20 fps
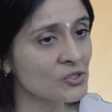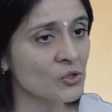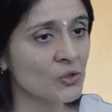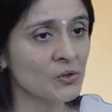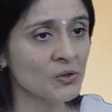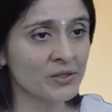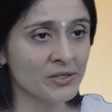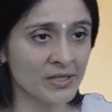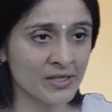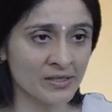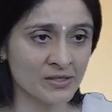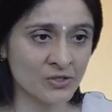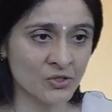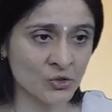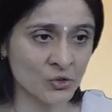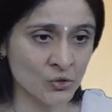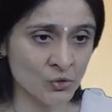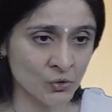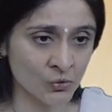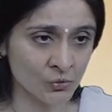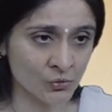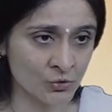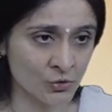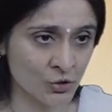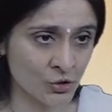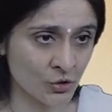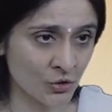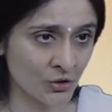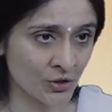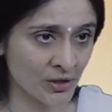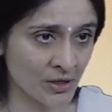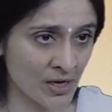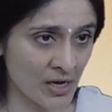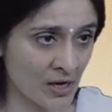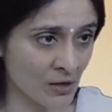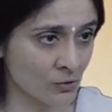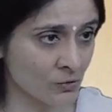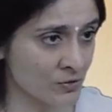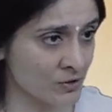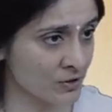all. There is no joy
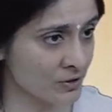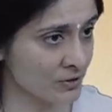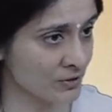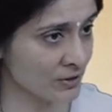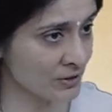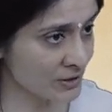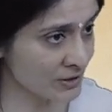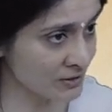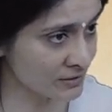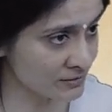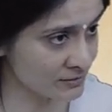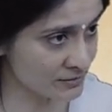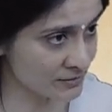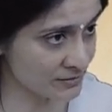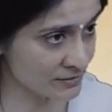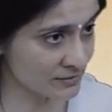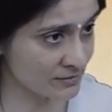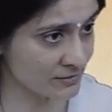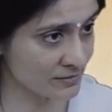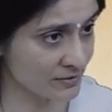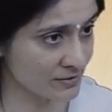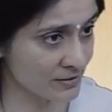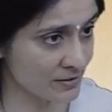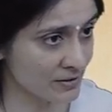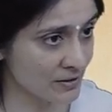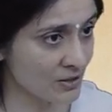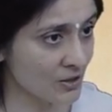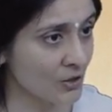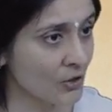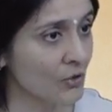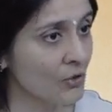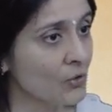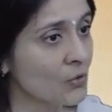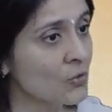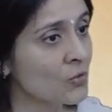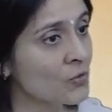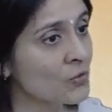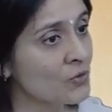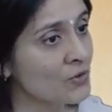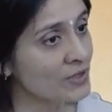out here.
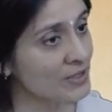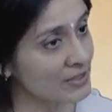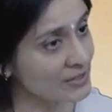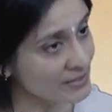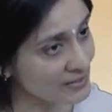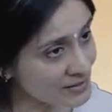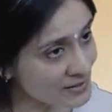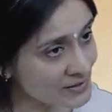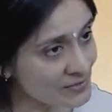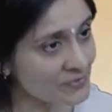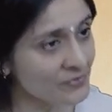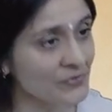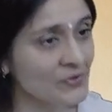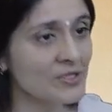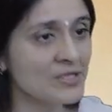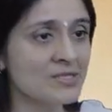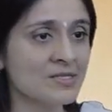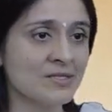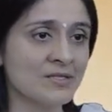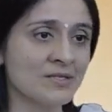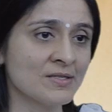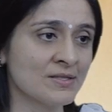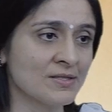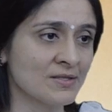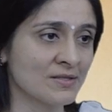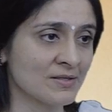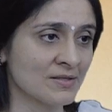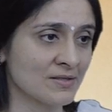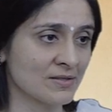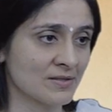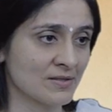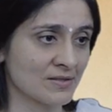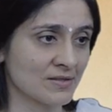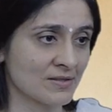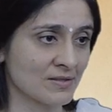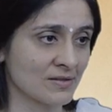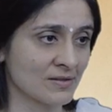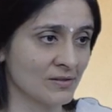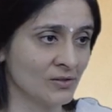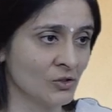Only if this is
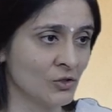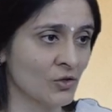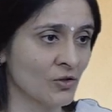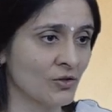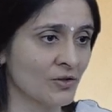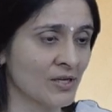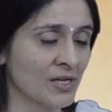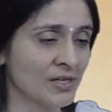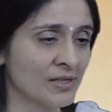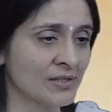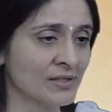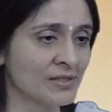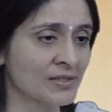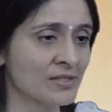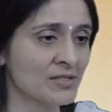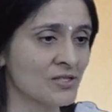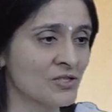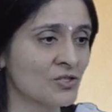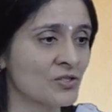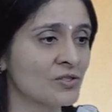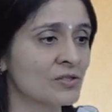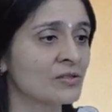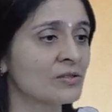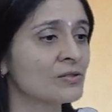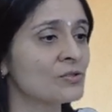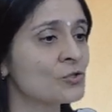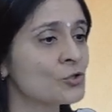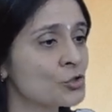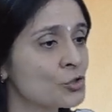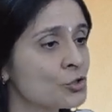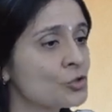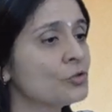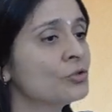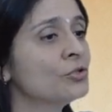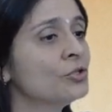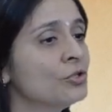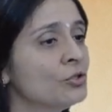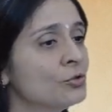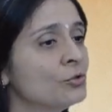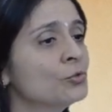your recognition
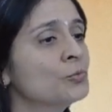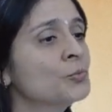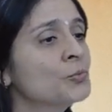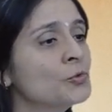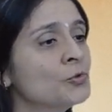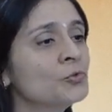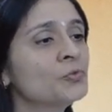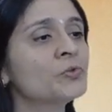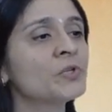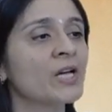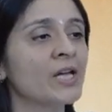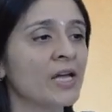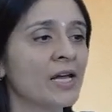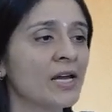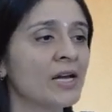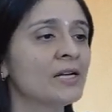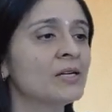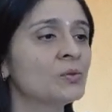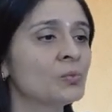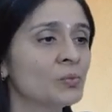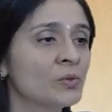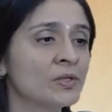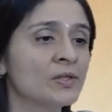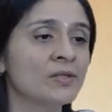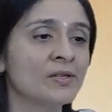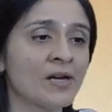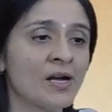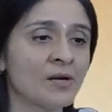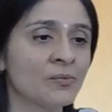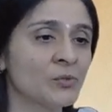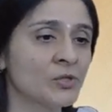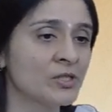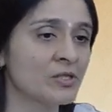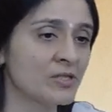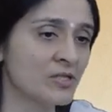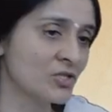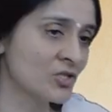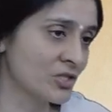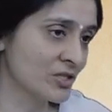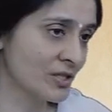should you move ahead with Rama
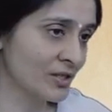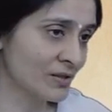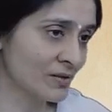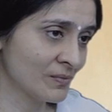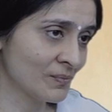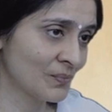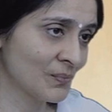Drishti.